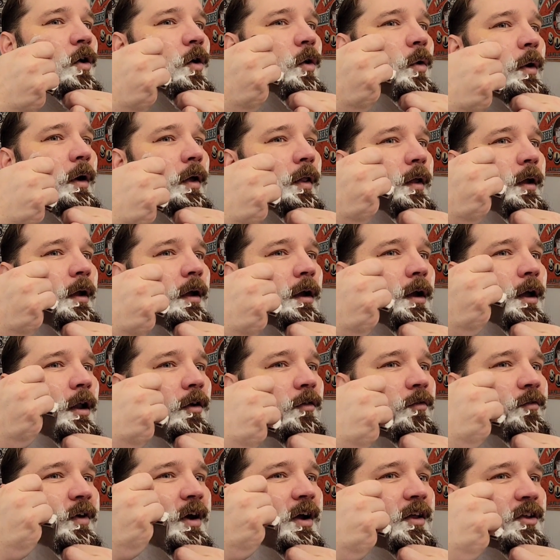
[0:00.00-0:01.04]
really can
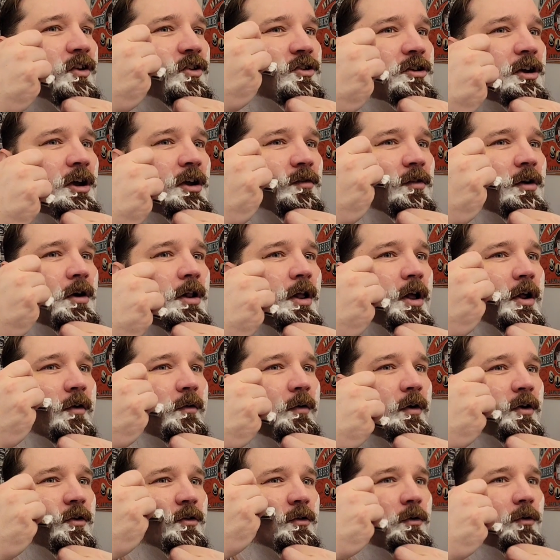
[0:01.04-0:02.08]
affect the shave in a lot of
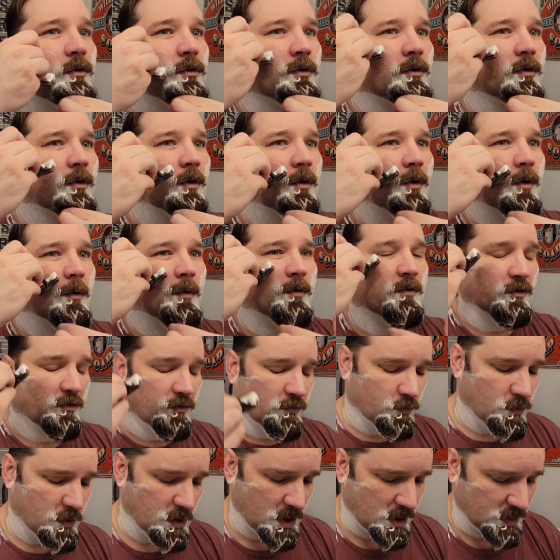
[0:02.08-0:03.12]
razors, which is
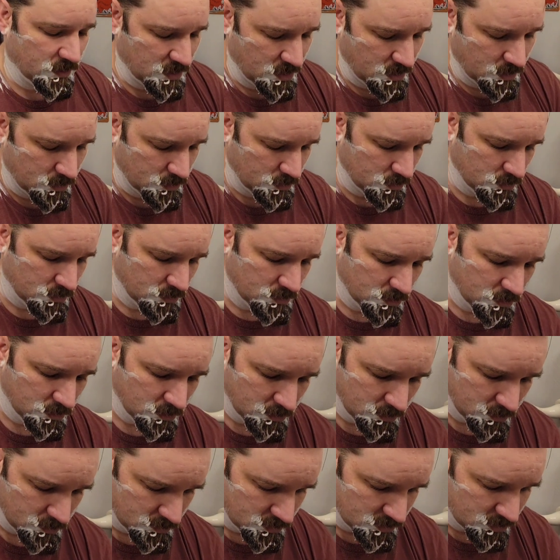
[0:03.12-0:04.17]
why I think
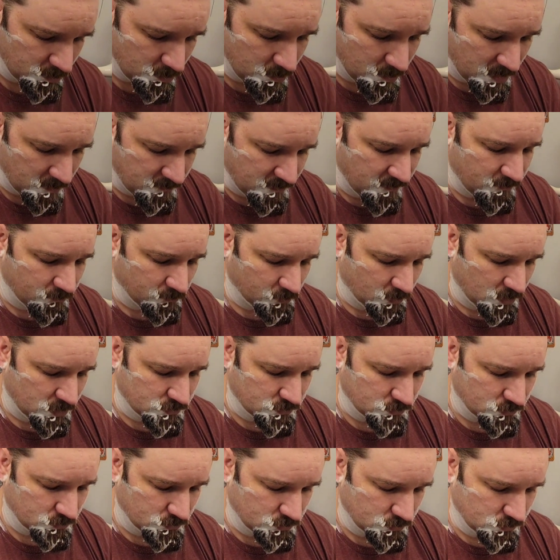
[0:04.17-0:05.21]
some of my favorite
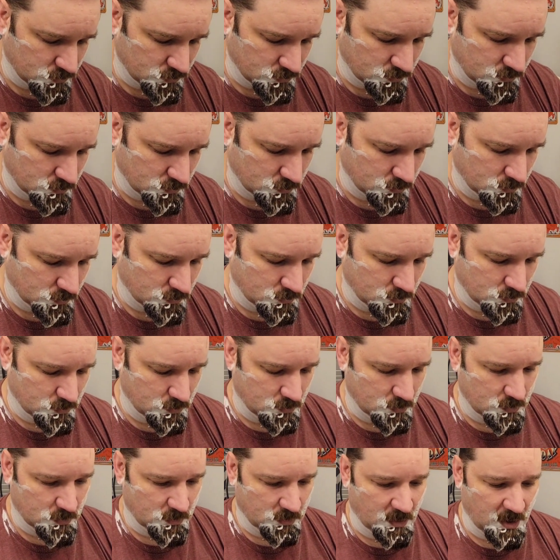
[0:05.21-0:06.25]

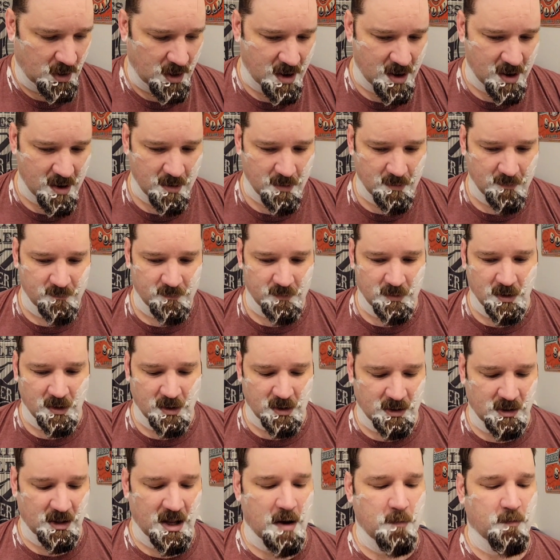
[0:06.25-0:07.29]
razors have a
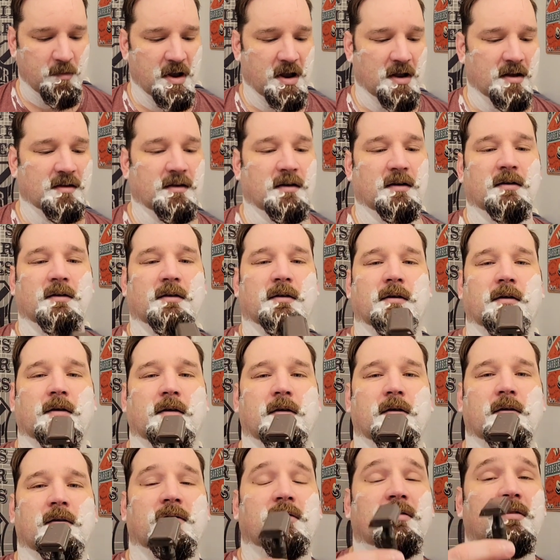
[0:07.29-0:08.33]
clamping
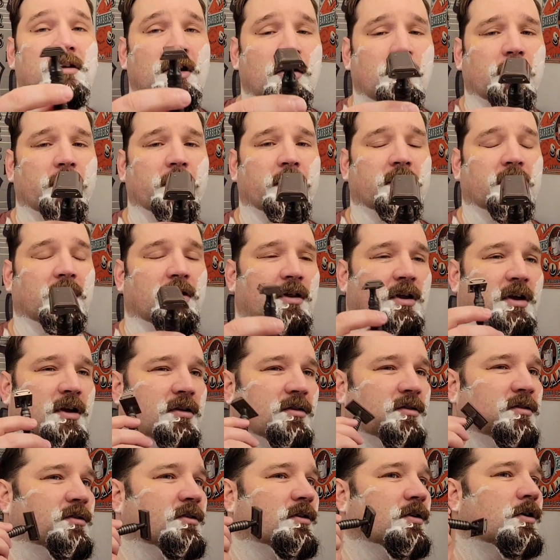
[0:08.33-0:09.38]
similar to
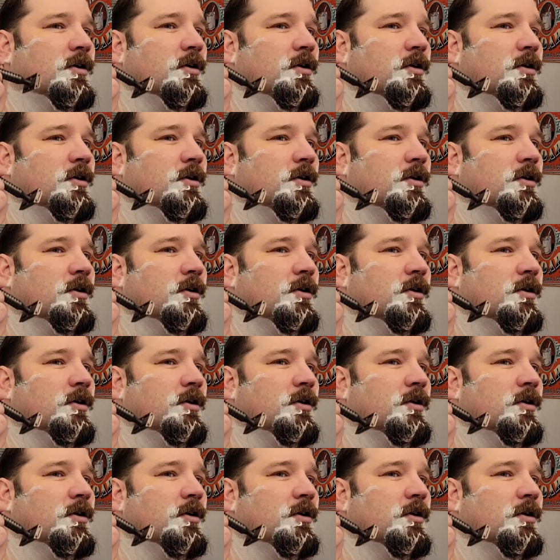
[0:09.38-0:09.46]
this,